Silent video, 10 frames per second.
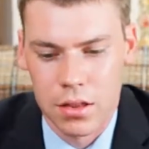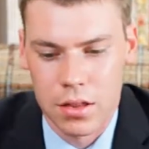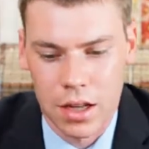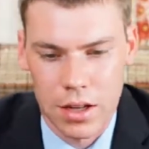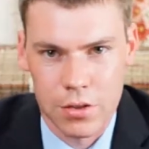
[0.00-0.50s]

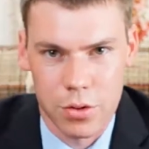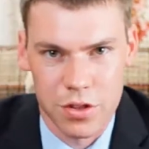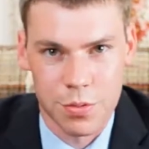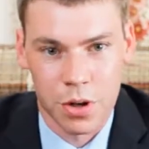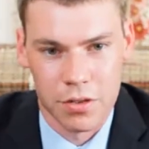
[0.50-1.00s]
the Escort
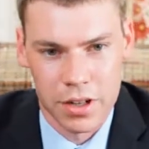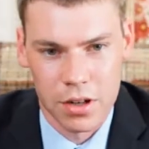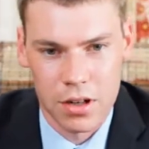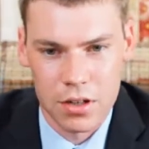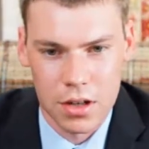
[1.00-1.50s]

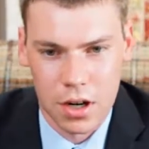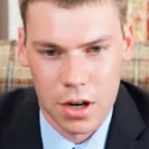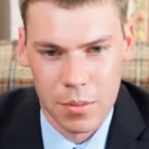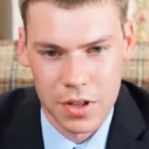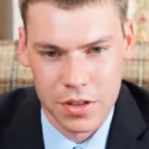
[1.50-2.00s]

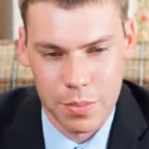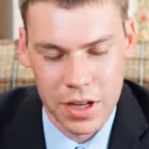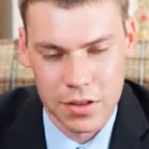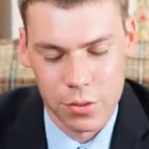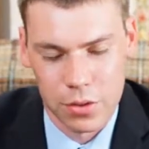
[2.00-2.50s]
SmartRadar is
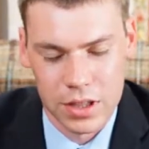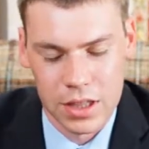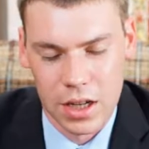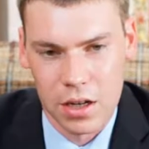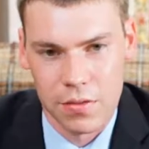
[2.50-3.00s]
based on the
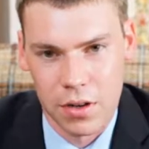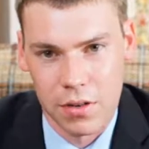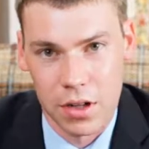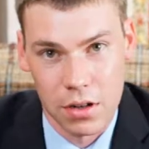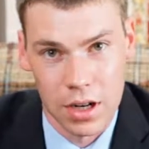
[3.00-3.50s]

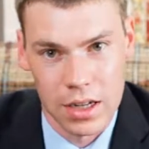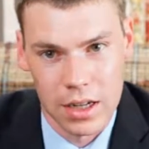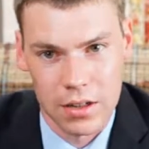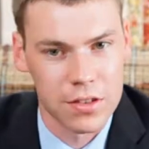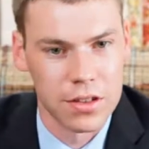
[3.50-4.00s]

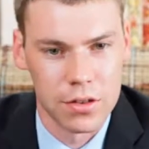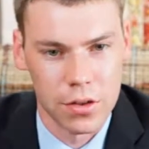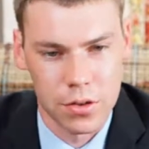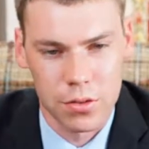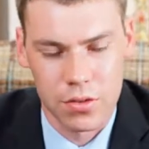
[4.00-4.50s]
9500iX
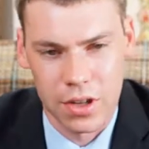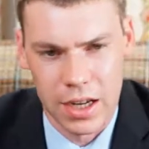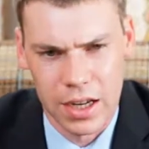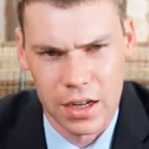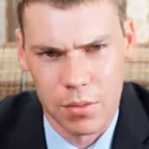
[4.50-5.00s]
internals,
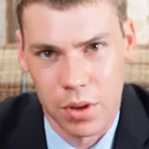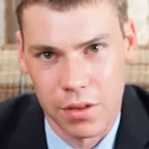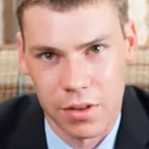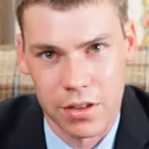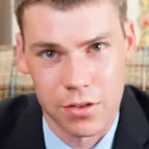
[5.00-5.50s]
and I
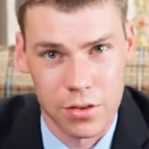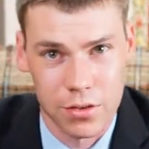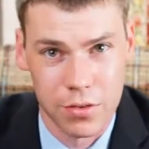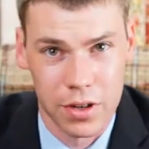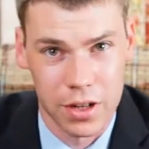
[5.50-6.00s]
believe that is
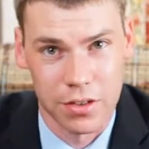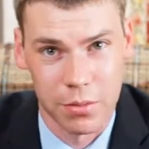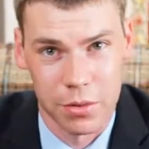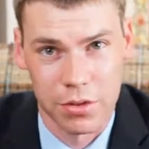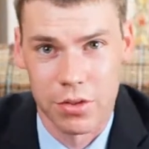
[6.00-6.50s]
also very
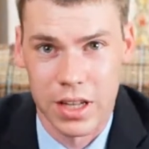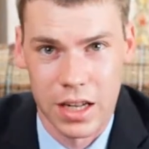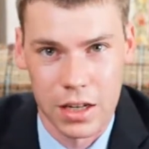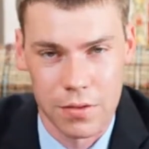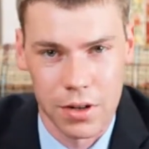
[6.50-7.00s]
similar to the
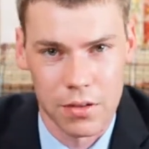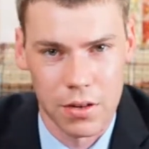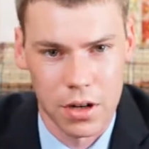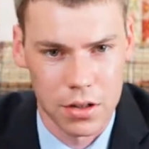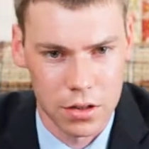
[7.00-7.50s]

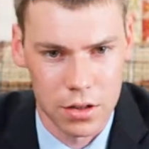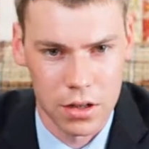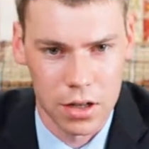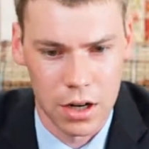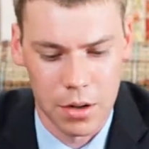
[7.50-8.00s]

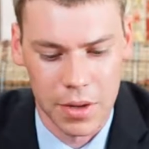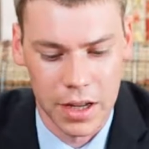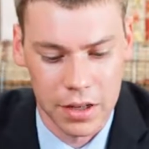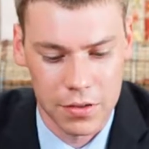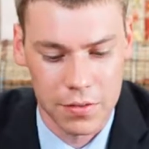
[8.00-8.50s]
8500
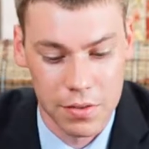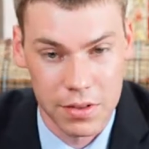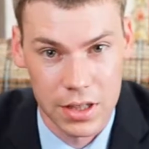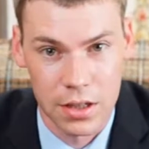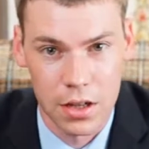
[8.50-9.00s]

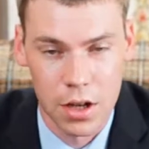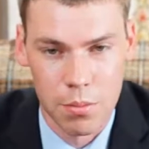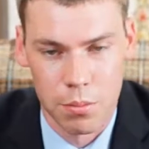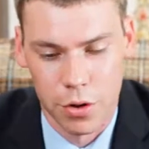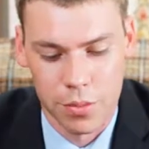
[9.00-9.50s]
X50,
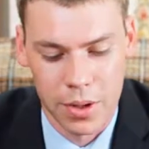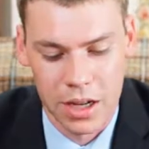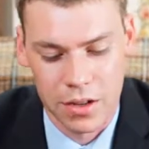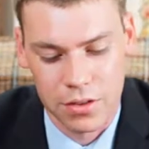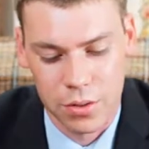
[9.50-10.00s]
both by
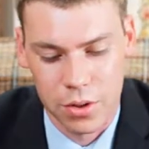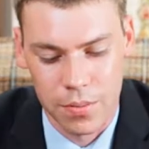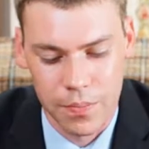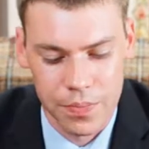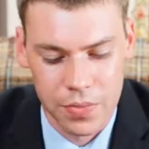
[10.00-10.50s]
Escort.